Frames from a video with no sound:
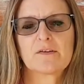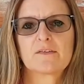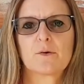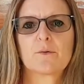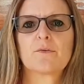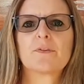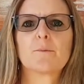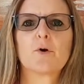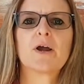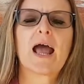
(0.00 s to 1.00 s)
So the
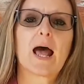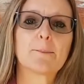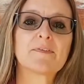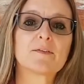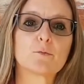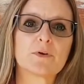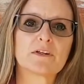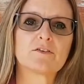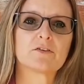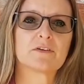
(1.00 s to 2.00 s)
more apps the
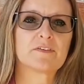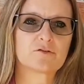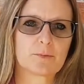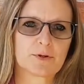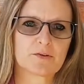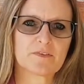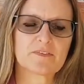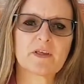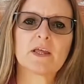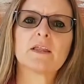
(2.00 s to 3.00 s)
realtor
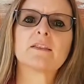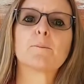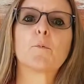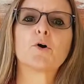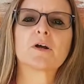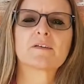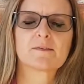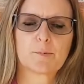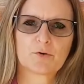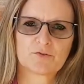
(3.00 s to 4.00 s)
distributes, the more
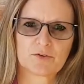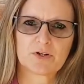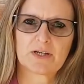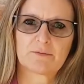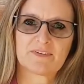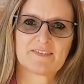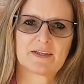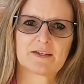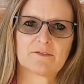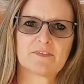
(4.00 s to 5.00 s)
exposure he
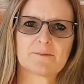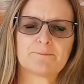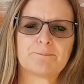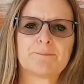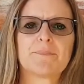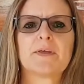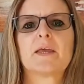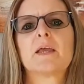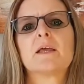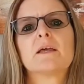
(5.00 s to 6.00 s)
receives.
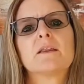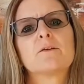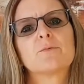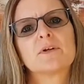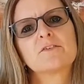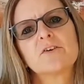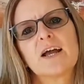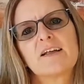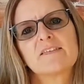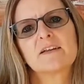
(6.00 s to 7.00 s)
The realtor
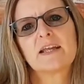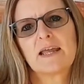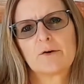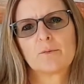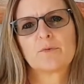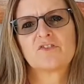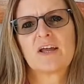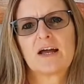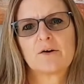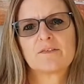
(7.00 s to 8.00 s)
has an account which
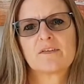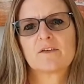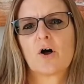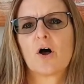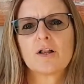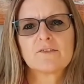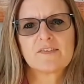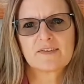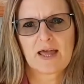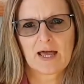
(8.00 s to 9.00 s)
houses all of
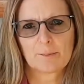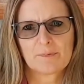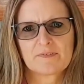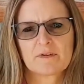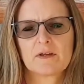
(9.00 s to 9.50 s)
his apps.